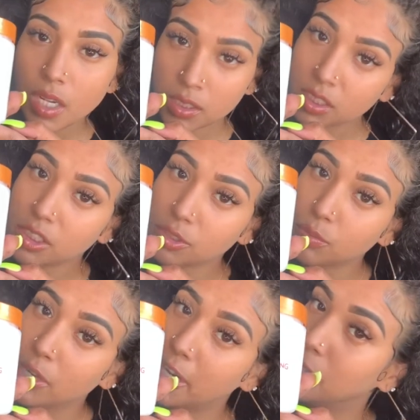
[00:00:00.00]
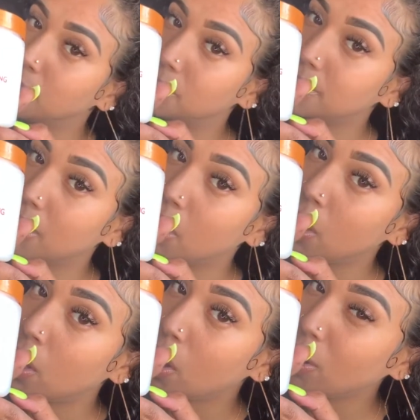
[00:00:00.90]
This is what I use.
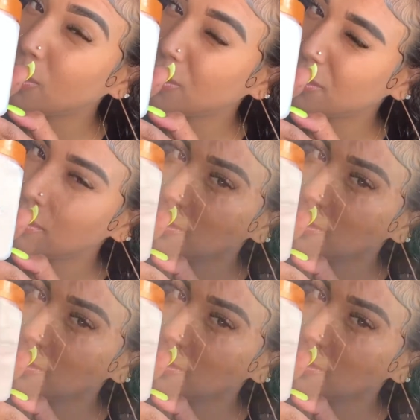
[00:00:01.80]
Oh, let